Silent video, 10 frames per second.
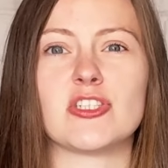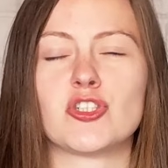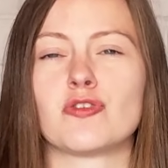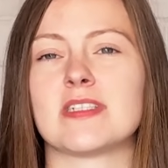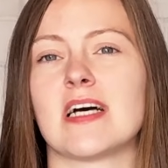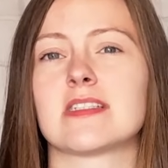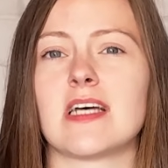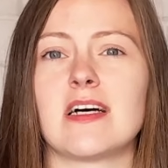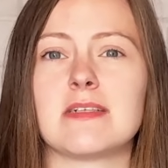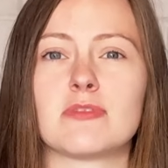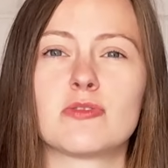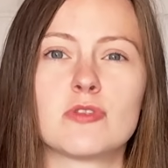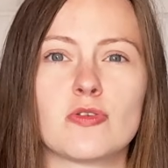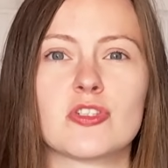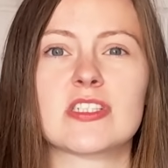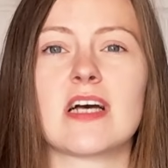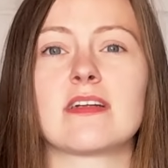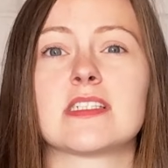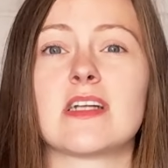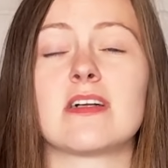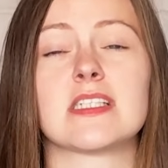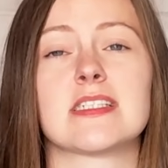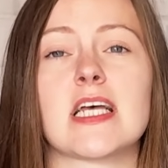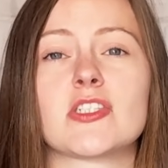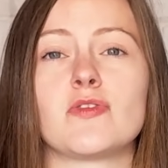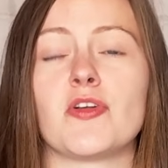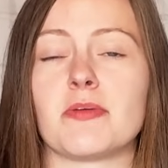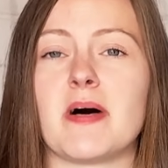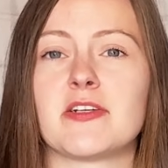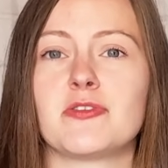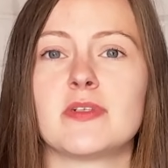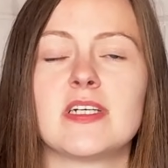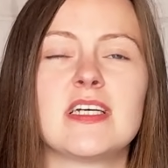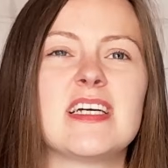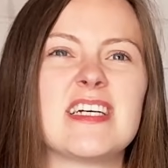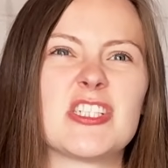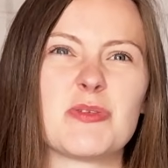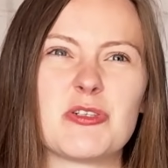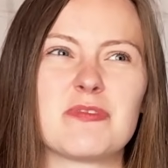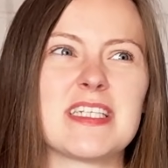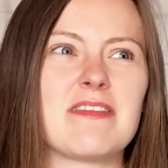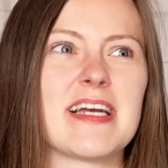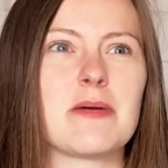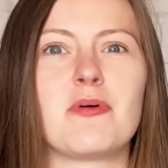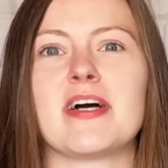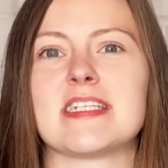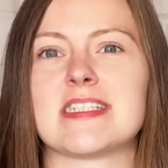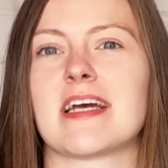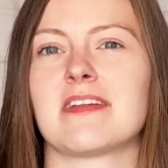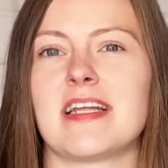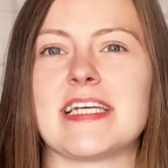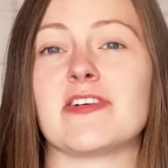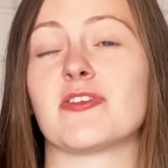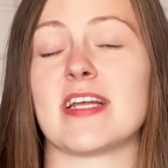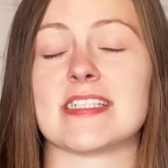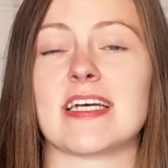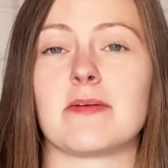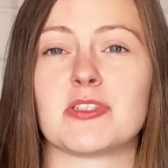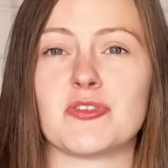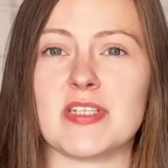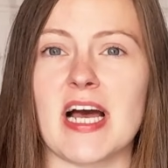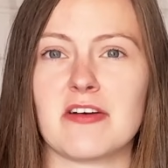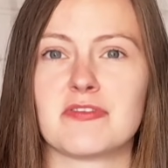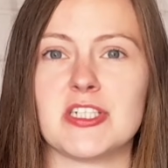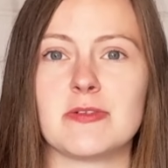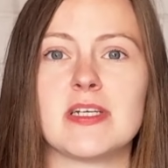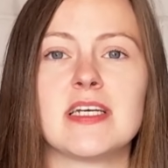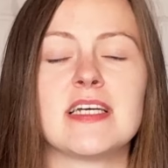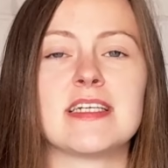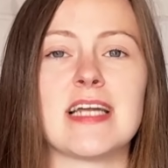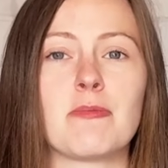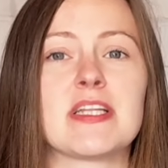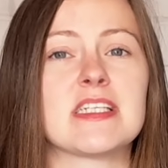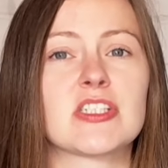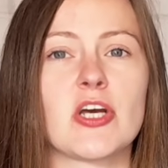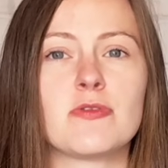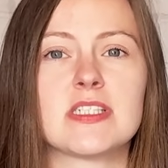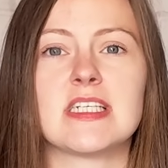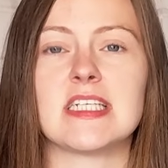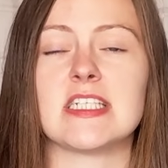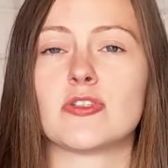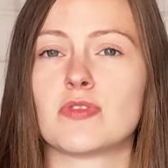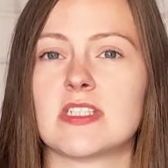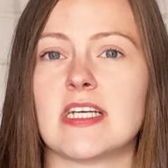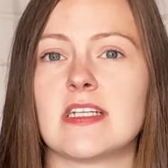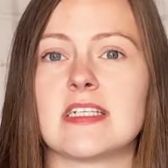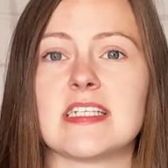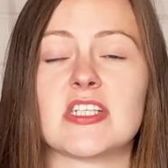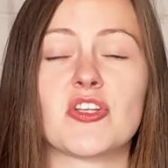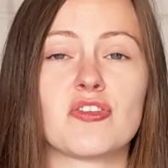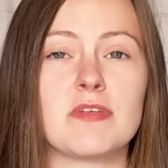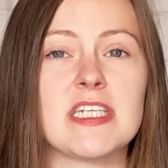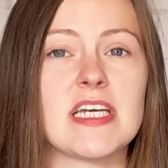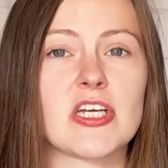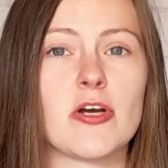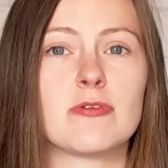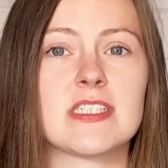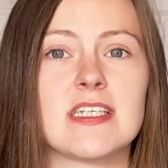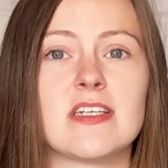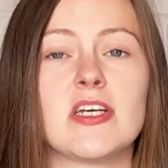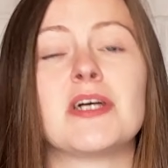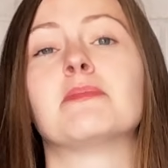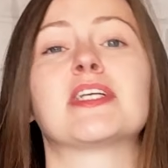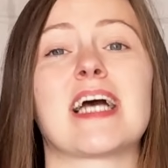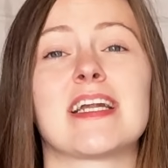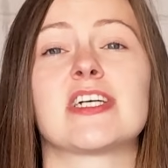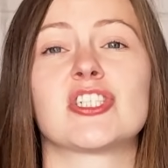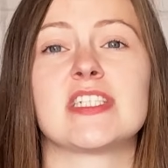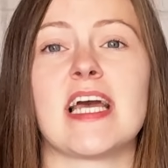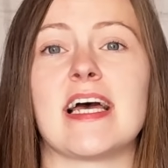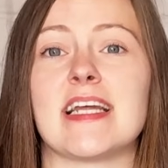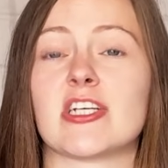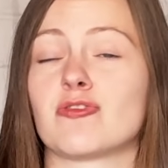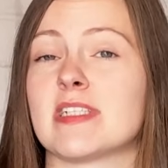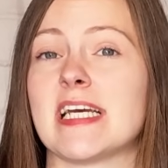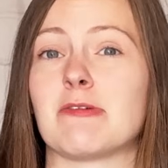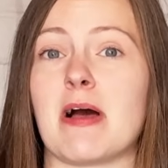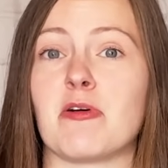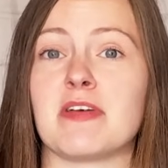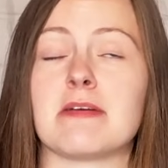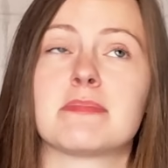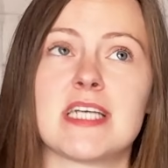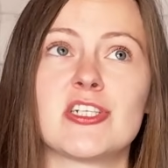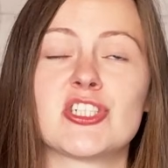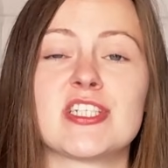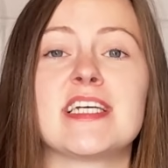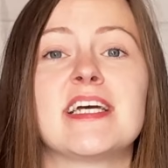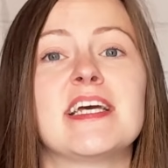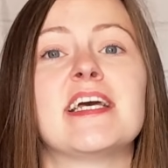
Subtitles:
during that time some dust can start to settle on the panel, so I don't really like applying a second layer unless I absolutely have to. Now with this coating, it does say that it's a 3-year coating, but you can actually get an extra year out of it potentially